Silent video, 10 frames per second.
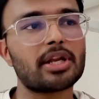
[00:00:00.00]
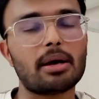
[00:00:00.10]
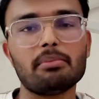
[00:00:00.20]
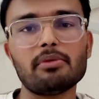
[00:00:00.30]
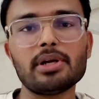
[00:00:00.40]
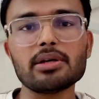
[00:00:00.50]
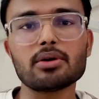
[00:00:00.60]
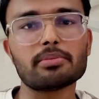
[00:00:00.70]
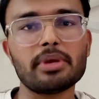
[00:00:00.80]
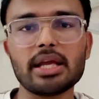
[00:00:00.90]
Number one
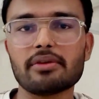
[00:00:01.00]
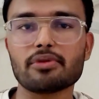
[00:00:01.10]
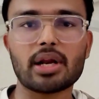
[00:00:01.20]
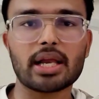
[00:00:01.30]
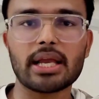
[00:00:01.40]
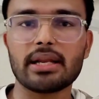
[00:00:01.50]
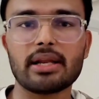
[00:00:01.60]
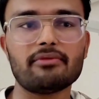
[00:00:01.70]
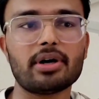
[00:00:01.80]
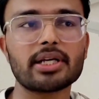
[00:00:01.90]
could be, if you're again
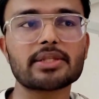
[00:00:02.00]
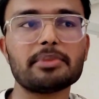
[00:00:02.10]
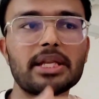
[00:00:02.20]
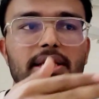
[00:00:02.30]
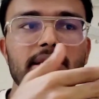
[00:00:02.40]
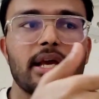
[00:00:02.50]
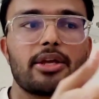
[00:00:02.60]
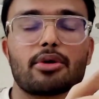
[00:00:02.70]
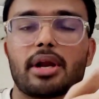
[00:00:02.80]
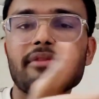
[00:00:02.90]
in work experience,
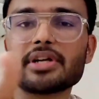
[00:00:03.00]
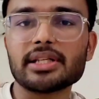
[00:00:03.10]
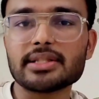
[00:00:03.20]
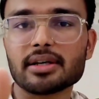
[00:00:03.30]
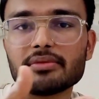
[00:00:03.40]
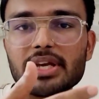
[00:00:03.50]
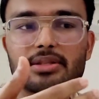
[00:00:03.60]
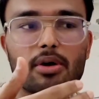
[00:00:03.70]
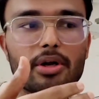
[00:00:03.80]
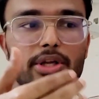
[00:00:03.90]
you could have done
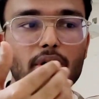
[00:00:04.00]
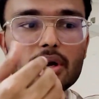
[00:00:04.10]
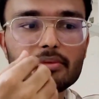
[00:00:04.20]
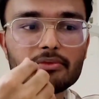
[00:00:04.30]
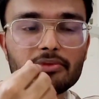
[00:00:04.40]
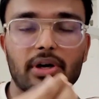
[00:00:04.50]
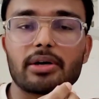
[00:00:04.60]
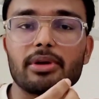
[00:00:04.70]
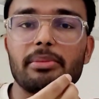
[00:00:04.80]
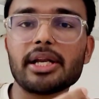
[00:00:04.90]
surveys or your
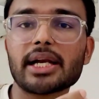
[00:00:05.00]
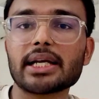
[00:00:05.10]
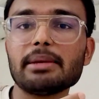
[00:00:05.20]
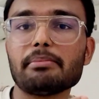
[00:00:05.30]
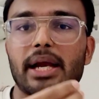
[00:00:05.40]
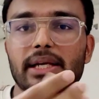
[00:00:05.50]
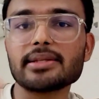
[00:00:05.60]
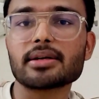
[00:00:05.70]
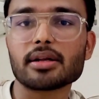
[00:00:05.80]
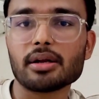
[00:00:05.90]
work will be directly
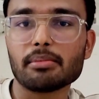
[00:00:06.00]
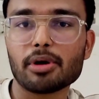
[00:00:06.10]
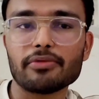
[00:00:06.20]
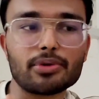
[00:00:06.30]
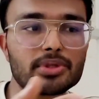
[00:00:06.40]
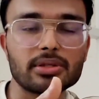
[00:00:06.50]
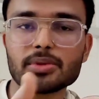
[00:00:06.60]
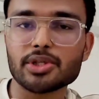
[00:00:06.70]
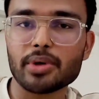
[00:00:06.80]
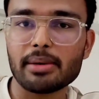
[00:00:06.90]
impacting certain number of users
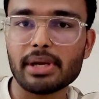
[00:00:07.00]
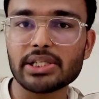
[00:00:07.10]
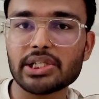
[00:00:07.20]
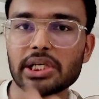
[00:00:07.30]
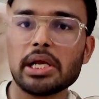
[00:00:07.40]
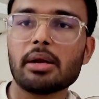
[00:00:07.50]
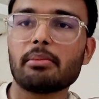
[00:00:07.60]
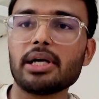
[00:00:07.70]
which you can mention.